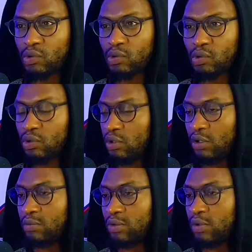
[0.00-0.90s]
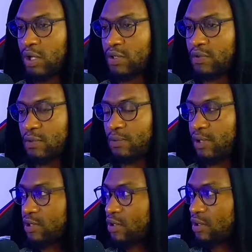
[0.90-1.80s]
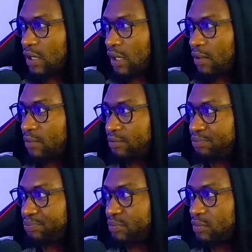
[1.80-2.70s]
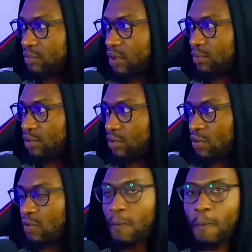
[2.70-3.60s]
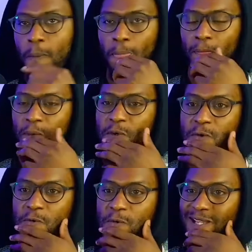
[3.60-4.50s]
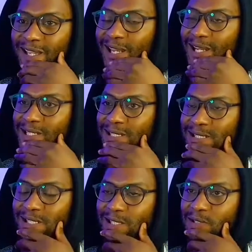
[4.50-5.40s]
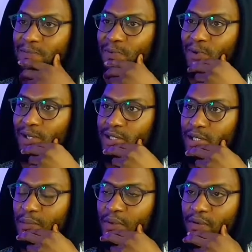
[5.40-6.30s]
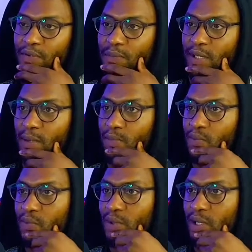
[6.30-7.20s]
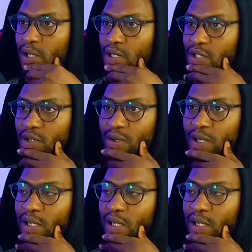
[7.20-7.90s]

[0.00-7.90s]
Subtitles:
No, Morocco has 4 points. Nah, not Morocco. Who again has 6 points apart from Cameroon and Nigeria?